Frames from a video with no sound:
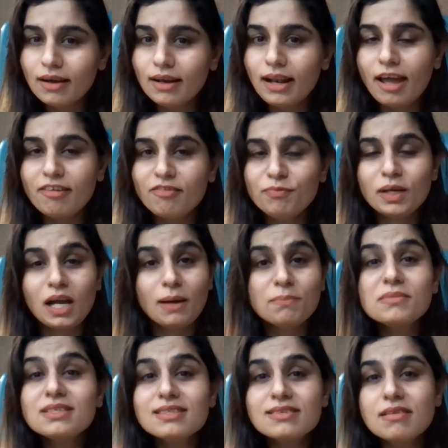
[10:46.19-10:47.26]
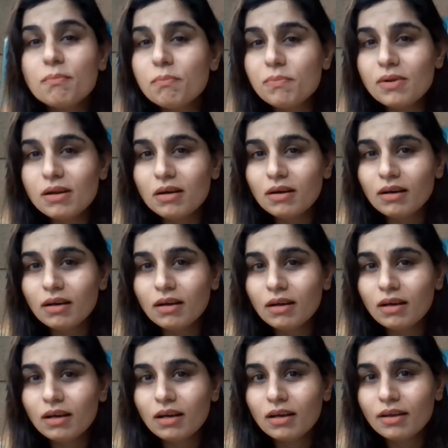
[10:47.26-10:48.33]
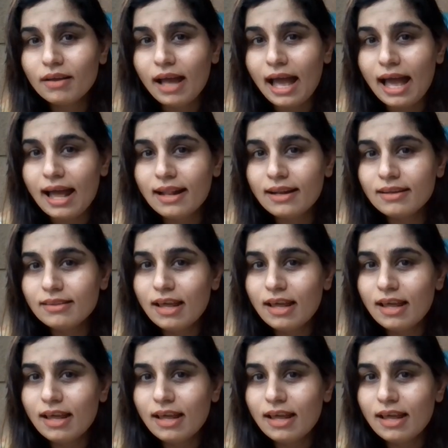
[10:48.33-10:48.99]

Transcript: life becomes simpler, and